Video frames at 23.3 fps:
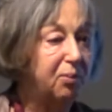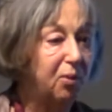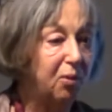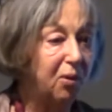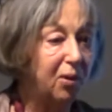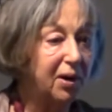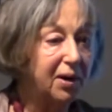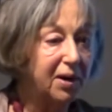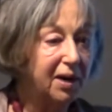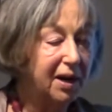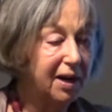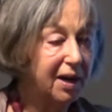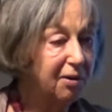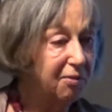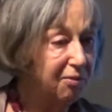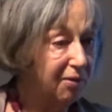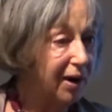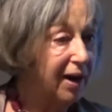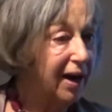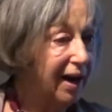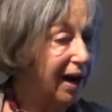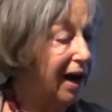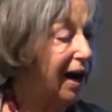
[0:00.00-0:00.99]
board.
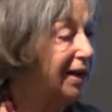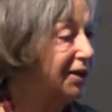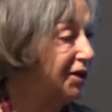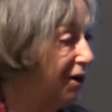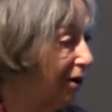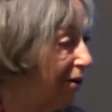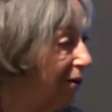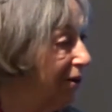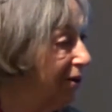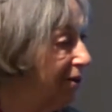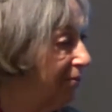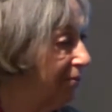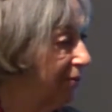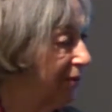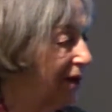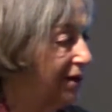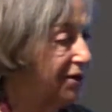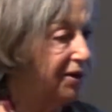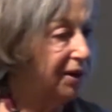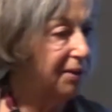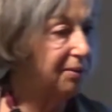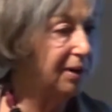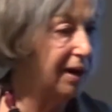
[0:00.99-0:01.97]
I told him, I
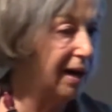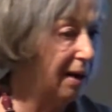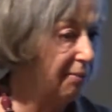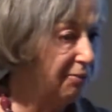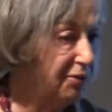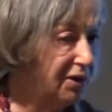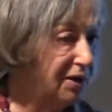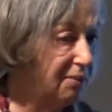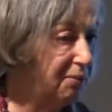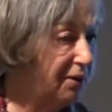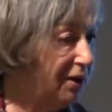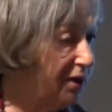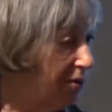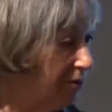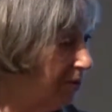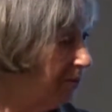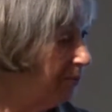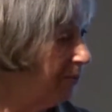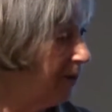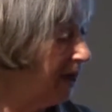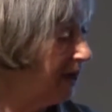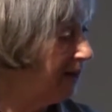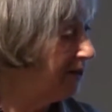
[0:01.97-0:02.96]
said, that happens to be your
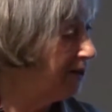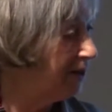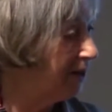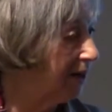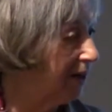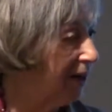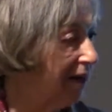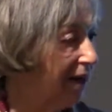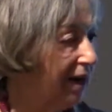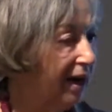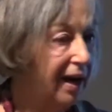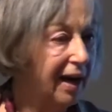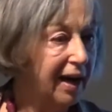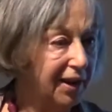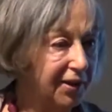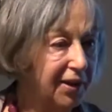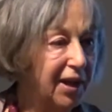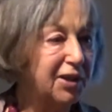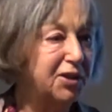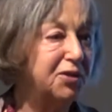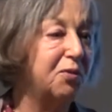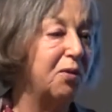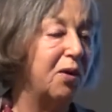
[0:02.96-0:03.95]
painting. And
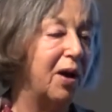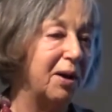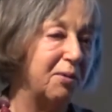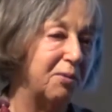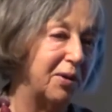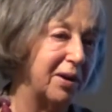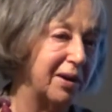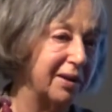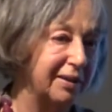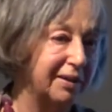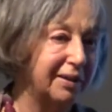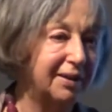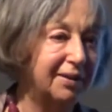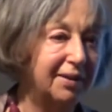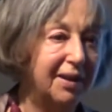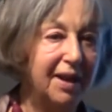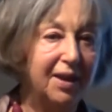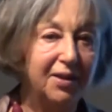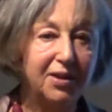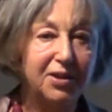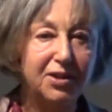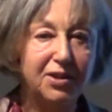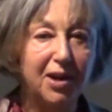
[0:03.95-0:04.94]
that's why
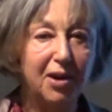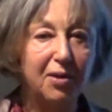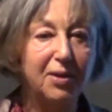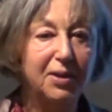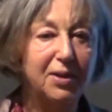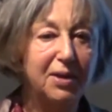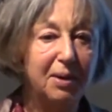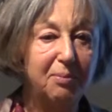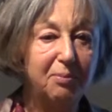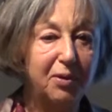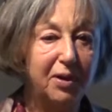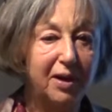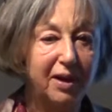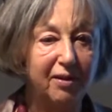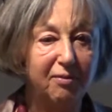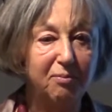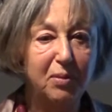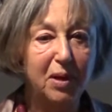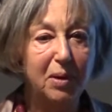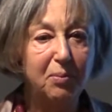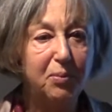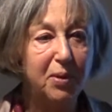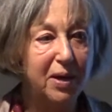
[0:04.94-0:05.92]
the serendipity of
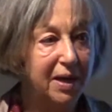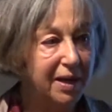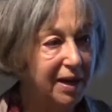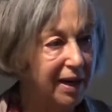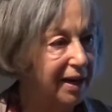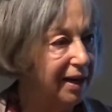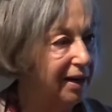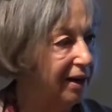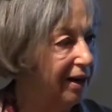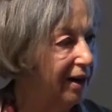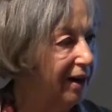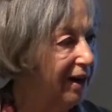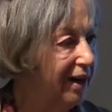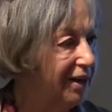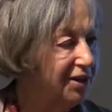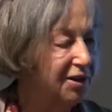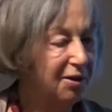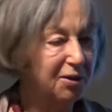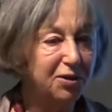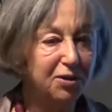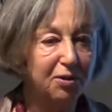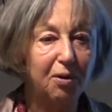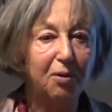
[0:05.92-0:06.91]
me being here.
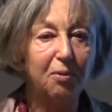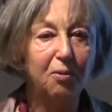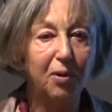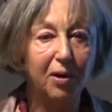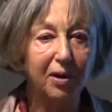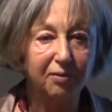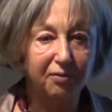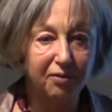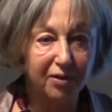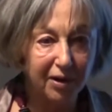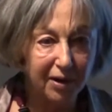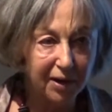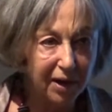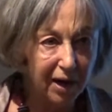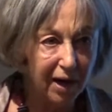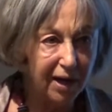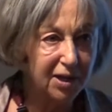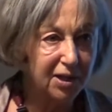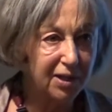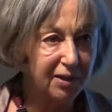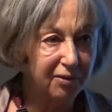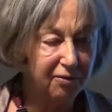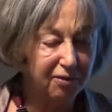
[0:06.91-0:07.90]
So it's all worked very
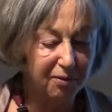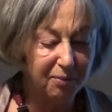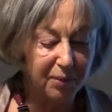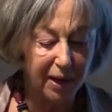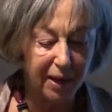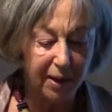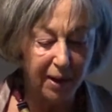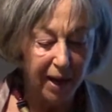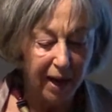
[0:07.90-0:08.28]
nicely for me.